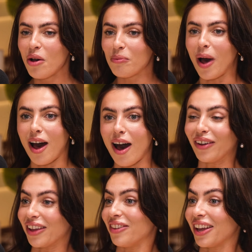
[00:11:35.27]
But I'll
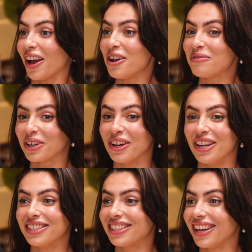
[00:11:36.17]
give it a go
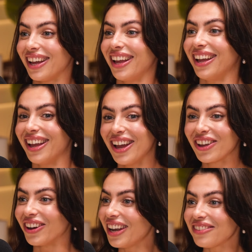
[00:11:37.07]
because
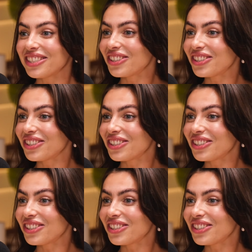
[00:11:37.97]
God loves a